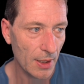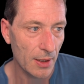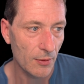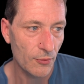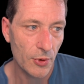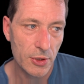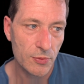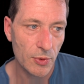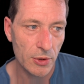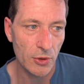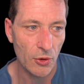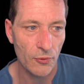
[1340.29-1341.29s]
First
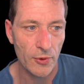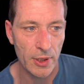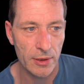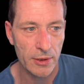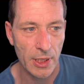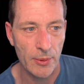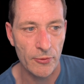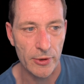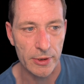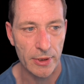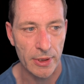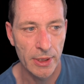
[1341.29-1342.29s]
one, no time
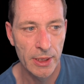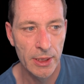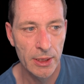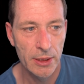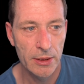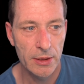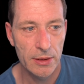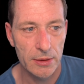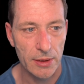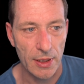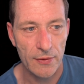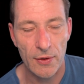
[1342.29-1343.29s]
filter.
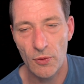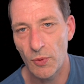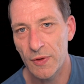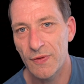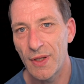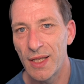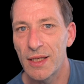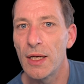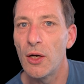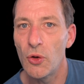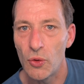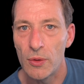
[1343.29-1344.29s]
Nothing with
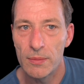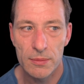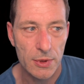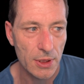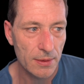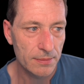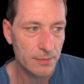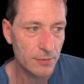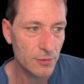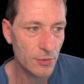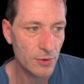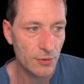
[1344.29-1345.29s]
ago.
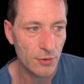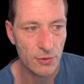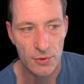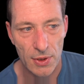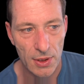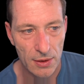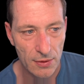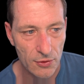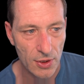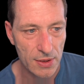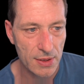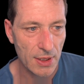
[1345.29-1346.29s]
It's
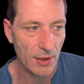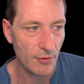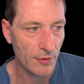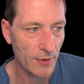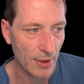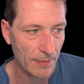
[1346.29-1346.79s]
just everything.